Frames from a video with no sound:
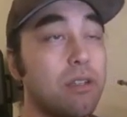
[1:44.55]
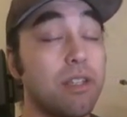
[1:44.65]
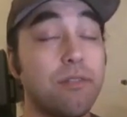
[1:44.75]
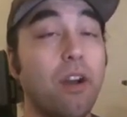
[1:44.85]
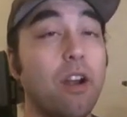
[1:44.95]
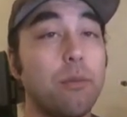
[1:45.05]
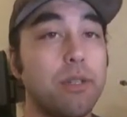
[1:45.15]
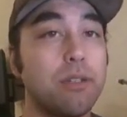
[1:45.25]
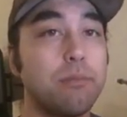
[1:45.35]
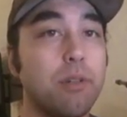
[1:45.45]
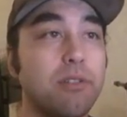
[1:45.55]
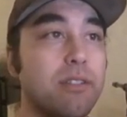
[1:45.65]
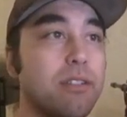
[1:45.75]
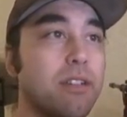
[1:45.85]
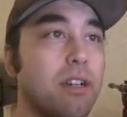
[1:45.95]
the environment most
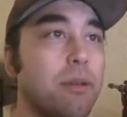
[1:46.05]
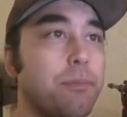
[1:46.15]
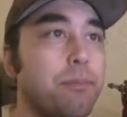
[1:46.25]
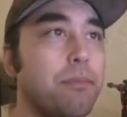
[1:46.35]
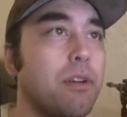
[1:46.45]
of the time.